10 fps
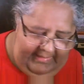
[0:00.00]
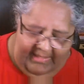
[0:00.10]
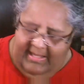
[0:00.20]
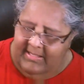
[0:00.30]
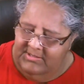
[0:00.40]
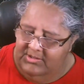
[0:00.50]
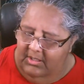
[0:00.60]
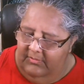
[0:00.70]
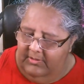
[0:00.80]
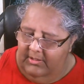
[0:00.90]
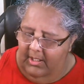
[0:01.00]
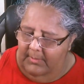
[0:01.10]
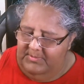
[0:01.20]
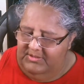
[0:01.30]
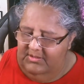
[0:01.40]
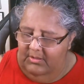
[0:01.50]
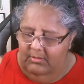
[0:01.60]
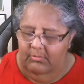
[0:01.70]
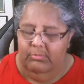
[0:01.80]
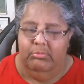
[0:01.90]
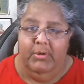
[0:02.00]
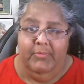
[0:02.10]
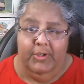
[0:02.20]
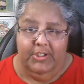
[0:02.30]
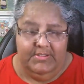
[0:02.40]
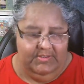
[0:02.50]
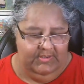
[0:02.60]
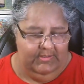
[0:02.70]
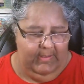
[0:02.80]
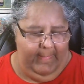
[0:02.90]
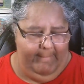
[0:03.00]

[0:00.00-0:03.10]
Ace of Cups reverse.